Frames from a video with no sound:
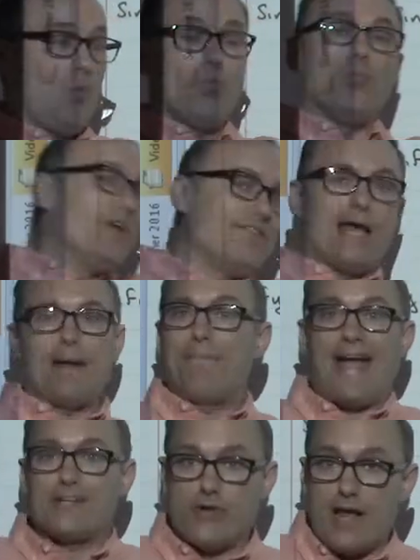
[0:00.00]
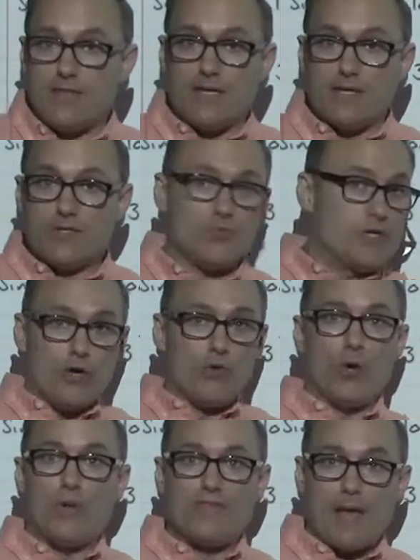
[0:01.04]
We've got to backtrack things. We don't know
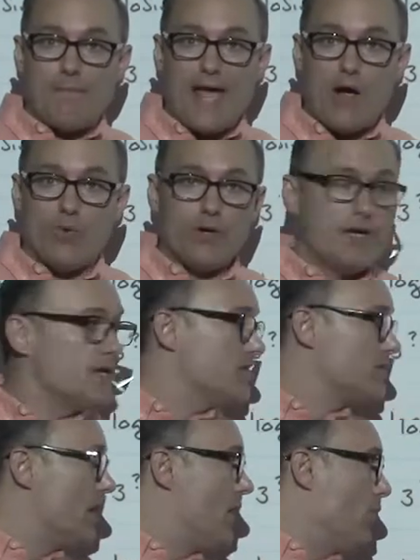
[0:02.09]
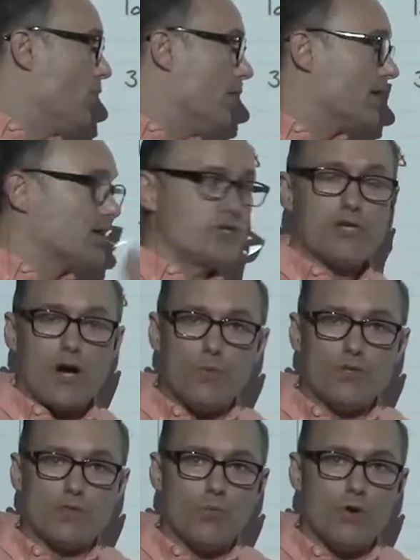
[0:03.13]
what that power is. We're going to start
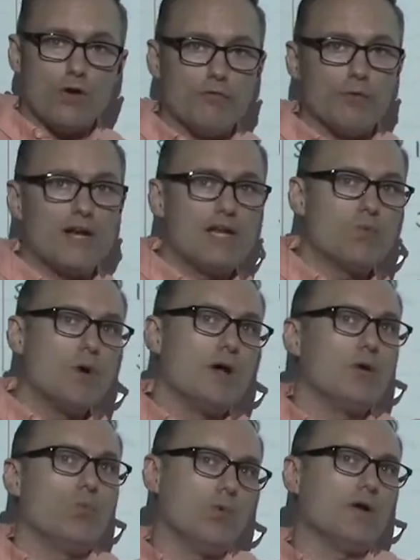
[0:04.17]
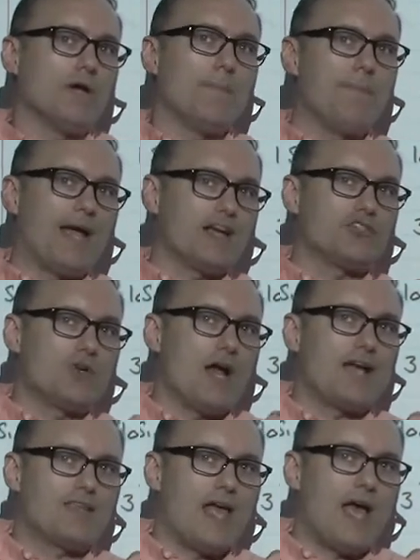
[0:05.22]
with the 1 over 81. We're going to
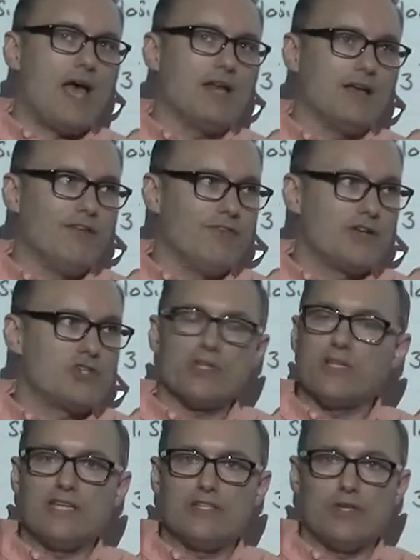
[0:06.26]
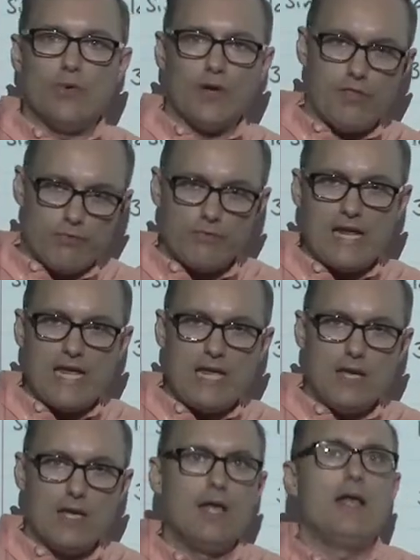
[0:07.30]
backtrack that eventually to a
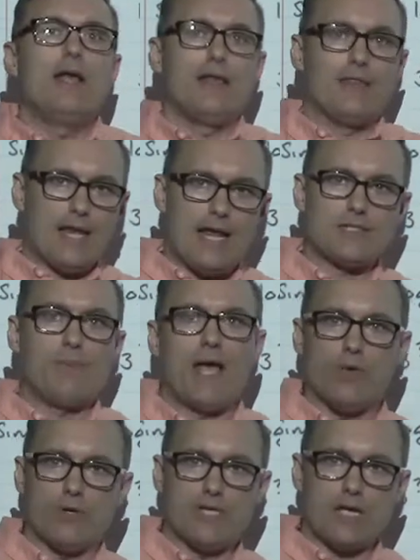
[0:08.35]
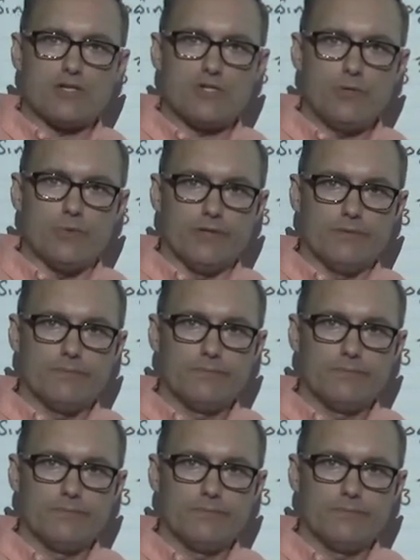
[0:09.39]
3 that has a power attached to it.